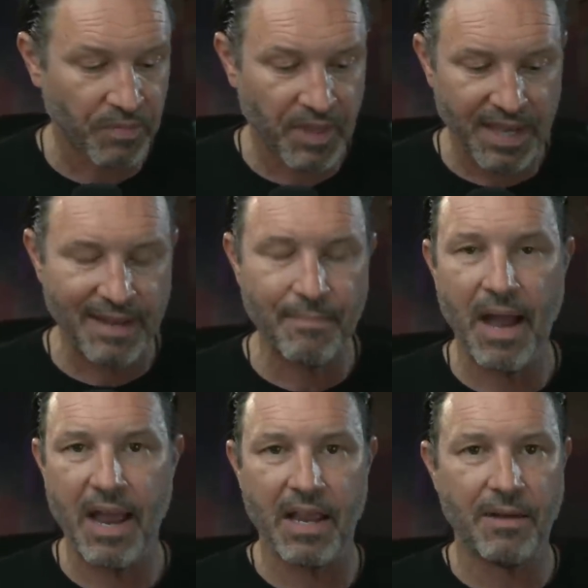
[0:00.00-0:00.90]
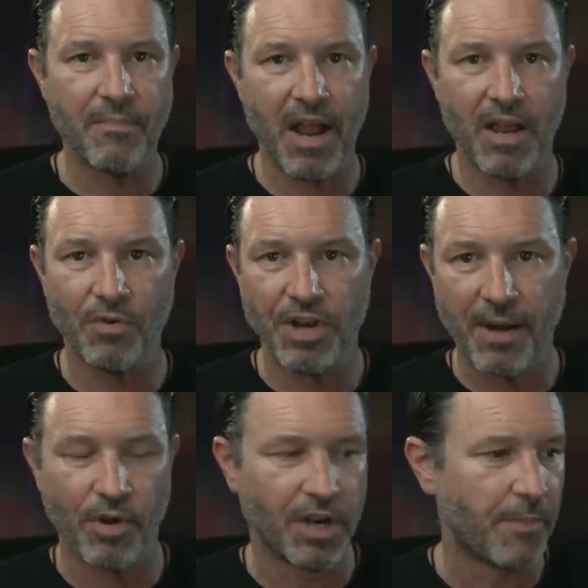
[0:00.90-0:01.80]
in my in my own
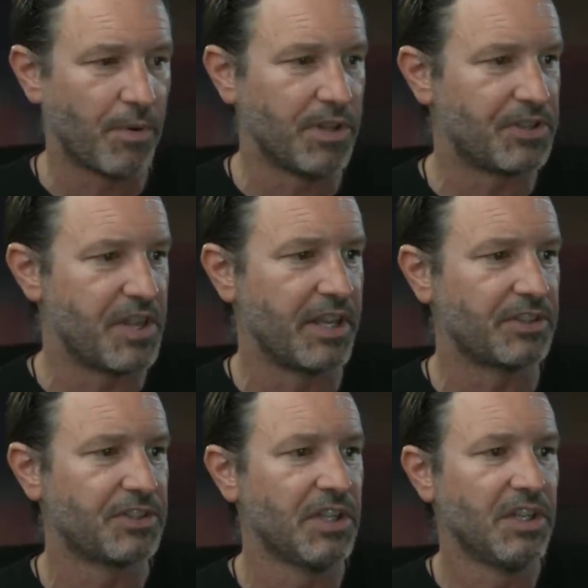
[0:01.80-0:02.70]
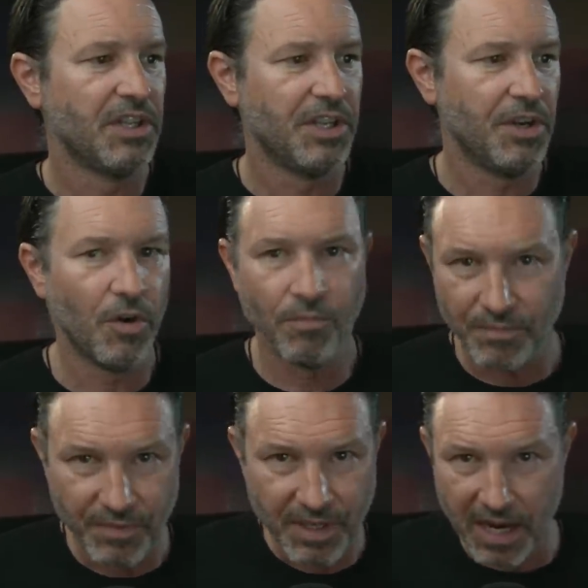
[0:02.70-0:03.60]
neighborhood. A couple of these things, you know,
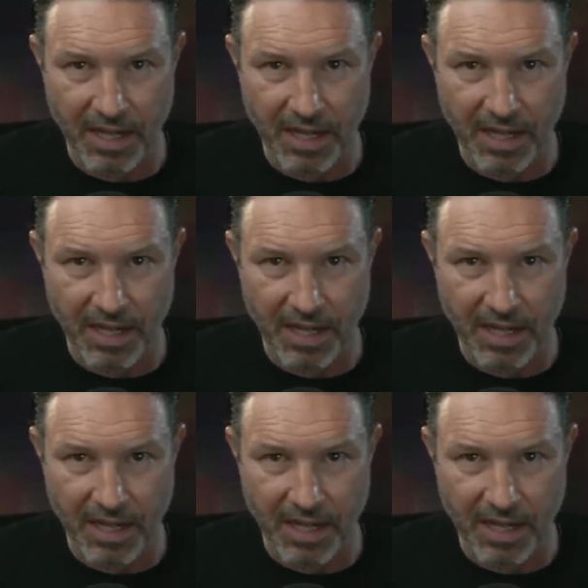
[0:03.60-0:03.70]
kind of